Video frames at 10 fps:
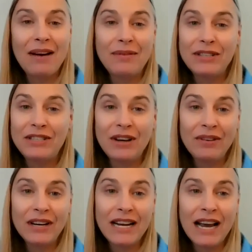It was
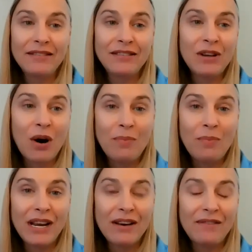so good to have so
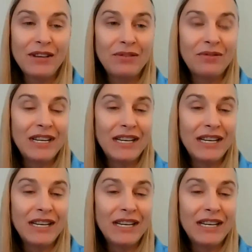many of you